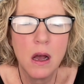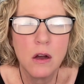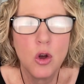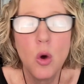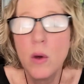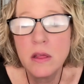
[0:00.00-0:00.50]

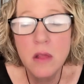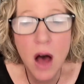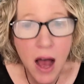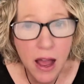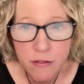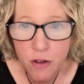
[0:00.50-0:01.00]
going
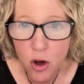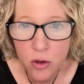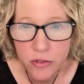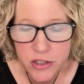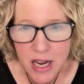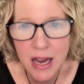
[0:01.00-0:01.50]
live all
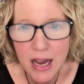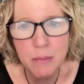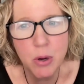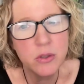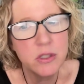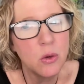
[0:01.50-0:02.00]
the time,
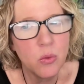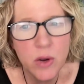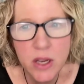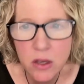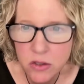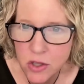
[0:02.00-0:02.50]
posting
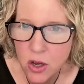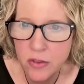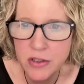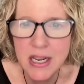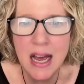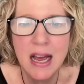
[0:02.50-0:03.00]
reels all the
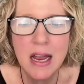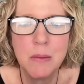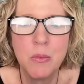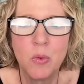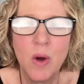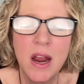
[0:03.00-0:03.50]

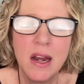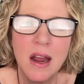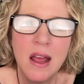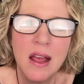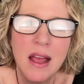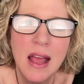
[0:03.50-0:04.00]
time, right?
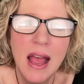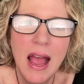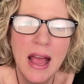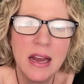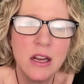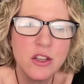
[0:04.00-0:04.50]

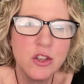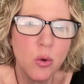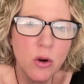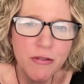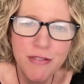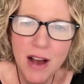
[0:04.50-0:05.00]
And
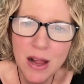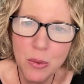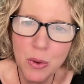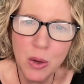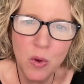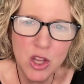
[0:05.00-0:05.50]
you're
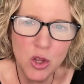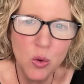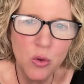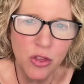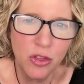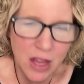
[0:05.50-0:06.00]
following what you
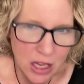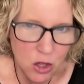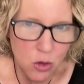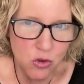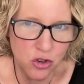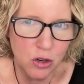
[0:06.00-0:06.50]
think
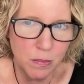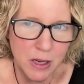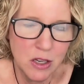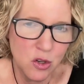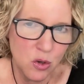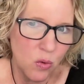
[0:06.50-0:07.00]
you should be
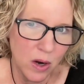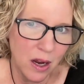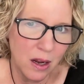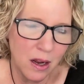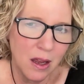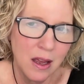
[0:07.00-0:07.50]

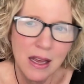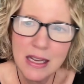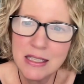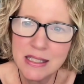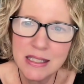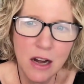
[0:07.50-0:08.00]
doing
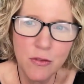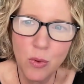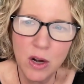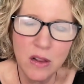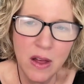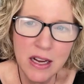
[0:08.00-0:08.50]
instead of what
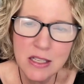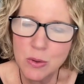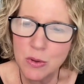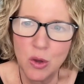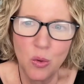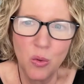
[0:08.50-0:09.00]
aligns
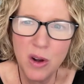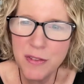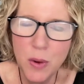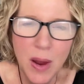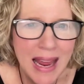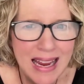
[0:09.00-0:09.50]
with you. What if you
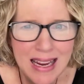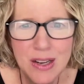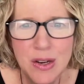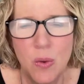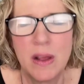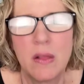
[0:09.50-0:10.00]
hate
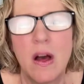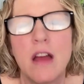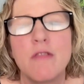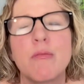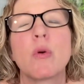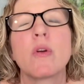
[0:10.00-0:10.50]
going
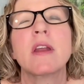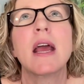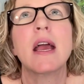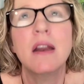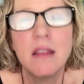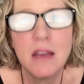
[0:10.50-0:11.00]
live more than
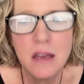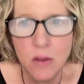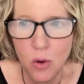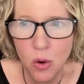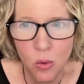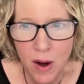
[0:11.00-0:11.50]
anything in the
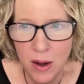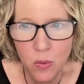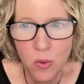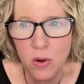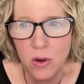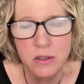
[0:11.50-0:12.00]
whole wide
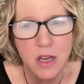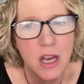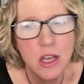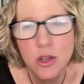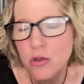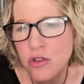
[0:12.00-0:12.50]
world?
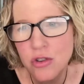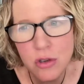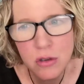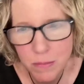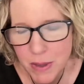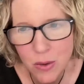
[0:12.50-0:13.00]
You
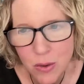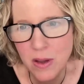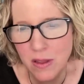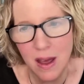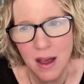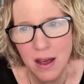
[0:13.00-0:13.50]
shouldn't be
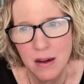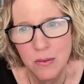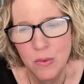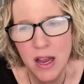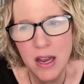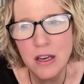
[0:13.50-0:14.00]
doing that,
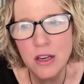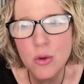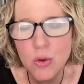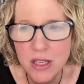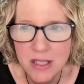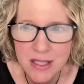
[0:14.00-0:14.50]
right?
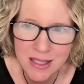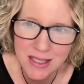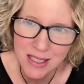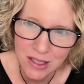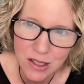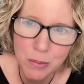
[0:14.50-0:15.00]
You can
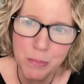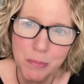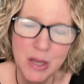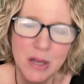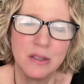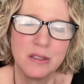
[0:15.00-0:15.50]
still
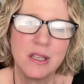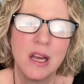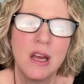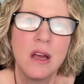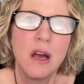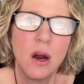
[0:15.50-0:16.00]
build
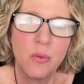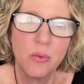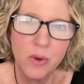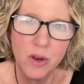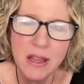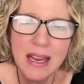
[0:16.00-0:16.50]
a
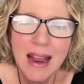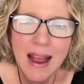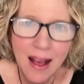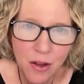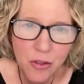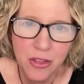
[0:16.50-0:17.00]
really
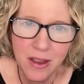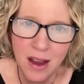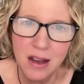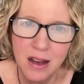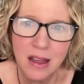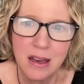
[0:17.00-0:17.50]
healthy
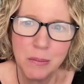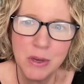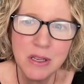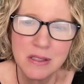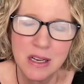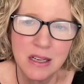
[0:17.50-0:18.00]
online
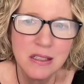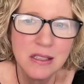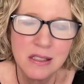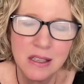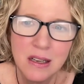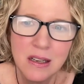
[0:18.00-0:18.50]
business